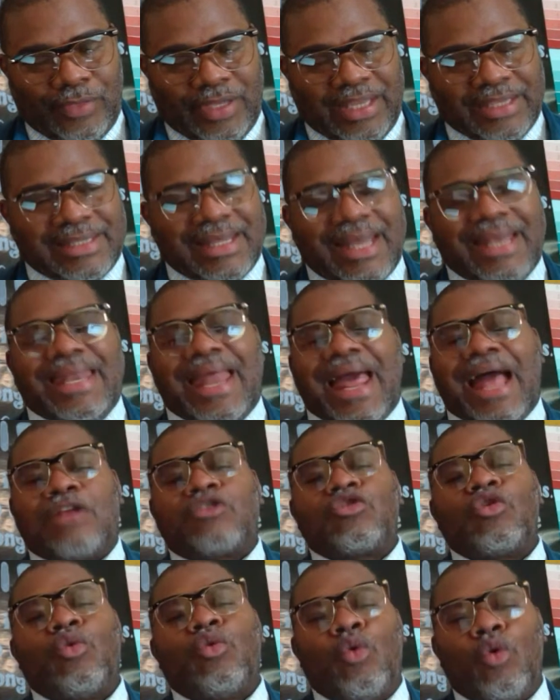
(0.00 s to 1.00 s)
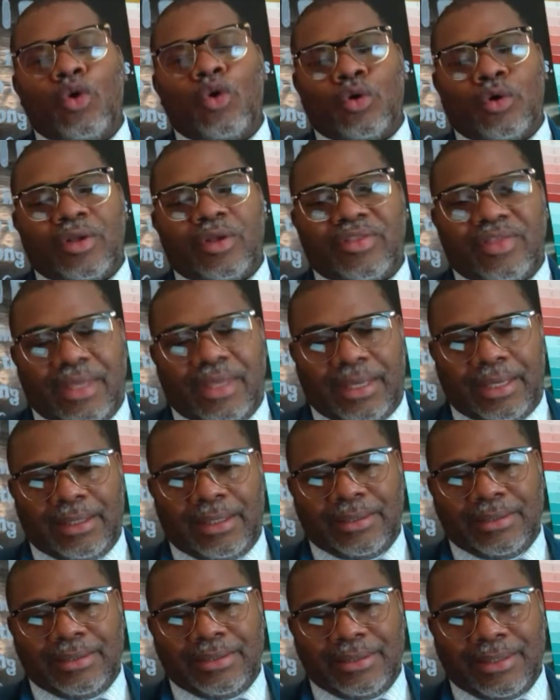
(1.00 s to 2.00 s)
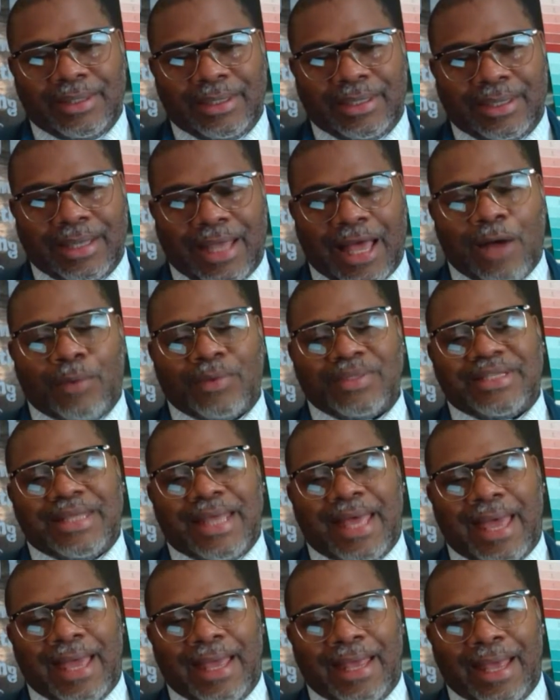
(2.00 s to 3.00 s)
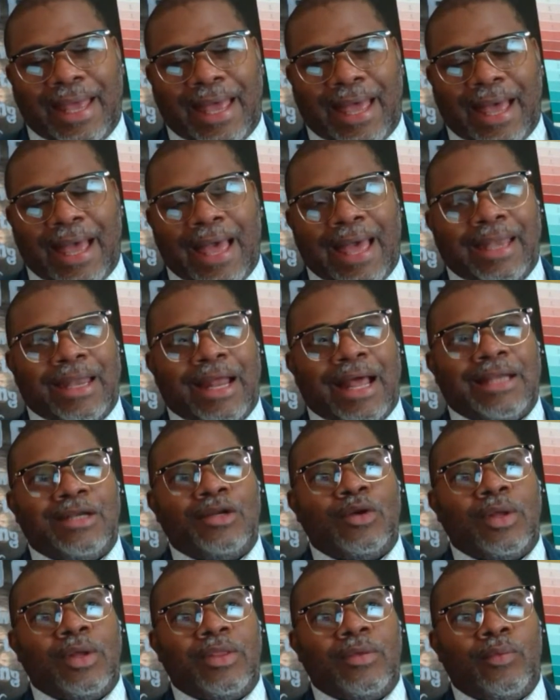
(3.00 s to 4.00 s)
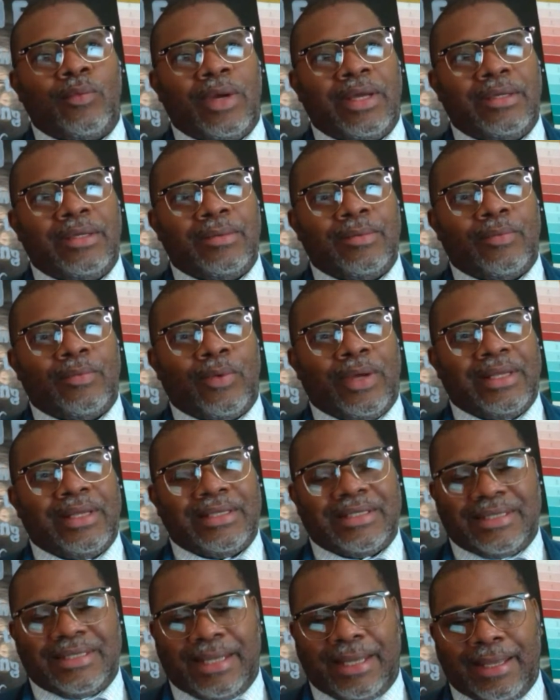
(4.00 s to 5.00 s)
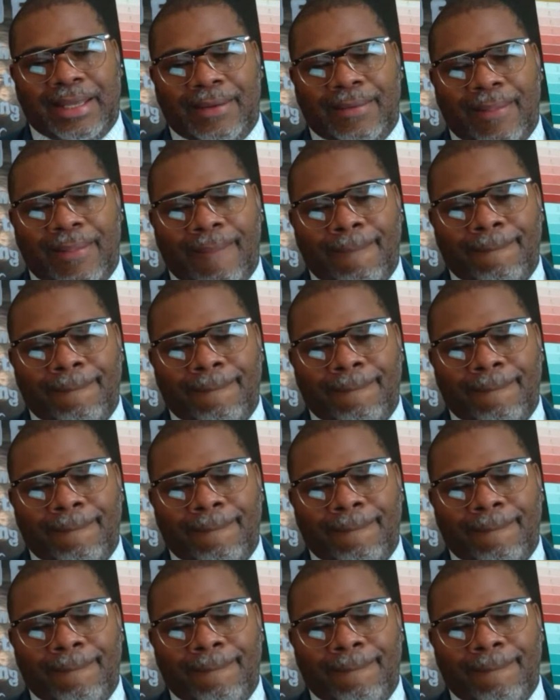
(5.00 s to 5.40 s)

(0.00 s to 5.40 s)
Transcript: is the natural order of things. How is that? I, I know the way way to say it.